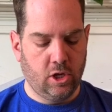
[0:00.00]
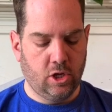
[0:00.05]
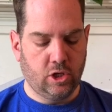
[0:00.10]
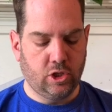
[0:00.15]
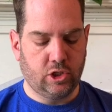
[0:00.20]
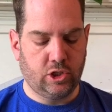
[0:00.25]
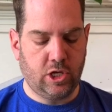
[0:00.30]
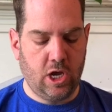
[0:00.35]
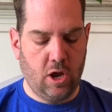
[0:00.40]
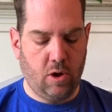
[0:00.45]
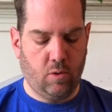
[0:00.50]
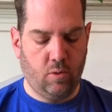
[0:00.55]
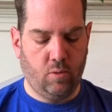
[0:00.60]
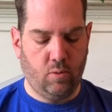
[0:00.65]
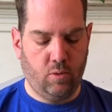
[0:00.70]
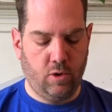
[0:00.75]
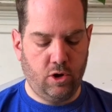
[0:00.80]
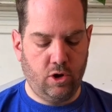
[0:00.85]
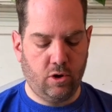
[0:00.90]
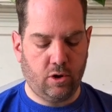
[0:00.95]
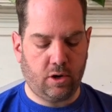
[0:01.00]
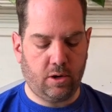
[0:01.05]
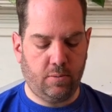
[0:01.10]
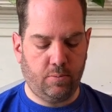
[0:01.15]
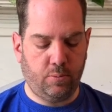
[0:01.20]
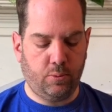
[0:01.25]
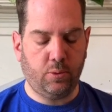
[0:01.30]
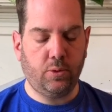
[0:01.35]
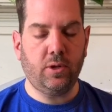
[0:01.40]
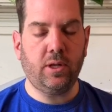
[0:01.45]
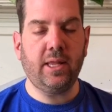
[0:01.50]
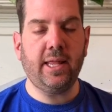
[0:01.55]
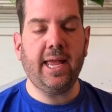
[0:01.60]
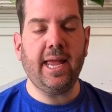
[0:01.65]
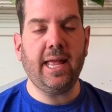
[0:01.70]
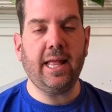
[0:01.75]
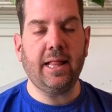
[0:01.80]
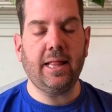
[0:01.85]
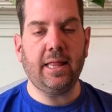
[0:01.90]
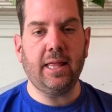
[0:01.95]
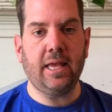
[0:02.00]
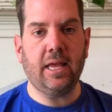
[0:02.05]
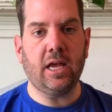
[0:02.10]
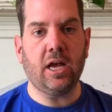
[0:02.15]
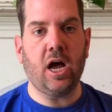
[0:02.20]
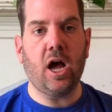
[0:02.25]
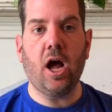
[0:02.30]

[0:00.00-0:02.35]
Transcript: So when you're completely,